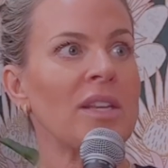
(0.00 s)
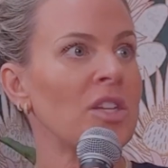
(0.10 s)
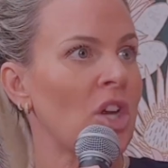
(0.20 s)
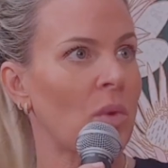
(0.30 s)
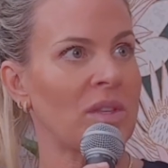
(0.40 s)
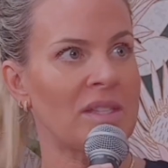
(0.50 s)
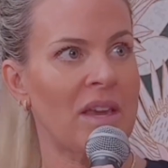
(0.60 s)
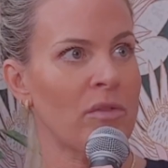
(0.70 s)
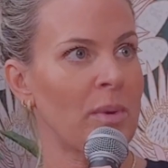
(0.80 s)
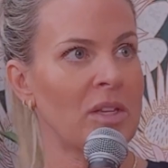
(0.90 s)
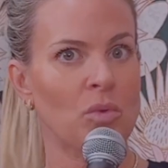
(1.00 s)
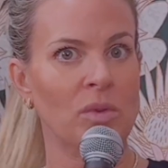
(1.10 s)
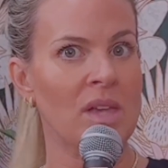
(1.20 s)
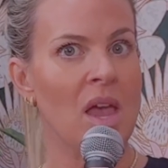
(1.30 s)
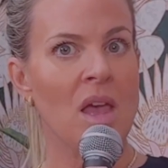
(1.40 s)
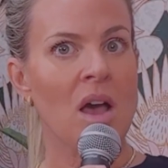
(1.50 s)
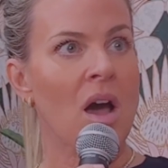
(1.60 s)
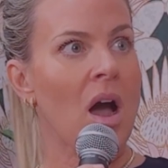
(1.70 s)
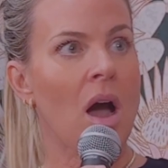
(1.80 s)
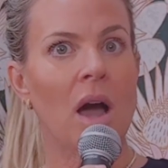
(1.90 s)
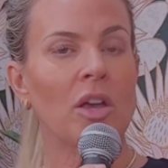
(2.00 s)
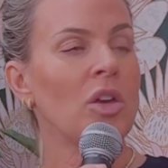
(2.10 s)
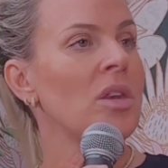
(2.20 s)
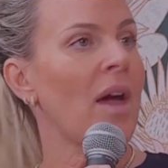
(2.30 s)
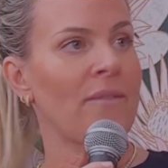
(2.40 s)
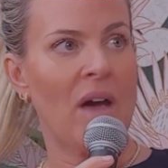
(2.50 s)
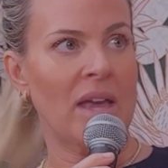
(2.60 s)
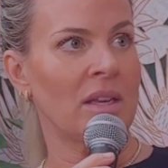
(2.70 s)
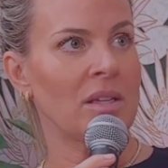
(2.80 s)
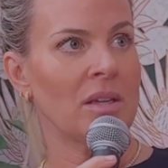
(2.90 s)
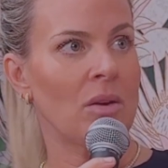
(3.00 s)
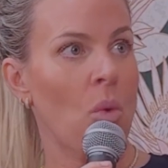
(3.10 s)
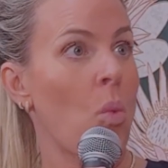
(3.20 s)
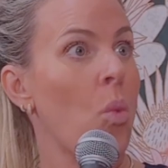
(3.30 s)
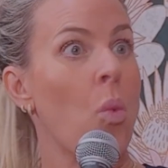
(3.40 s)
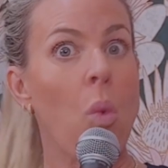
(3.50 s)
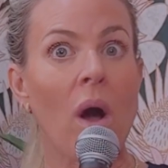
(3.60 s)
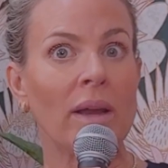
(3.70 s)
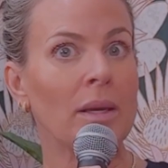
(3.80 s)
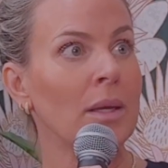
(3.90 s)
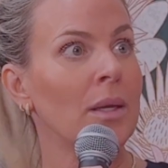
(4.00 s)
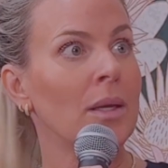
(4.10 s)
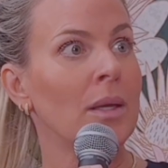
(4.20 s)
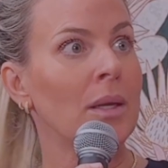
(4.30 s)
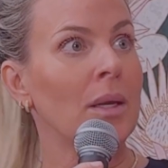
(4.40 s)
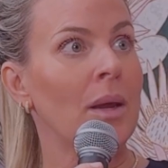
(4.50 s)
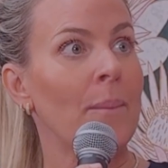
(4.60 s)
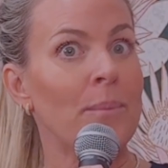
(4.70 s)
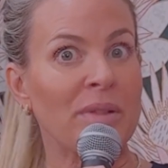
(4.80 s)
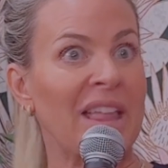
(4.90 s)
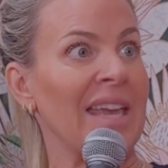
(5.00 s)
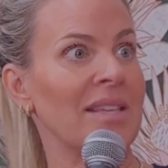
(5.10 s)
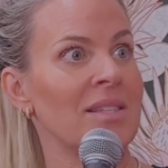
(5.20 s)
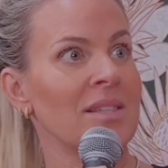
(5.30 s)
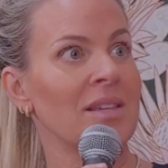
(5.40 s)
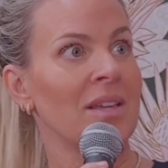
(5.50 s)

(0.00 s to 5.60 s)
to go and see everybody's rules. I could not find one place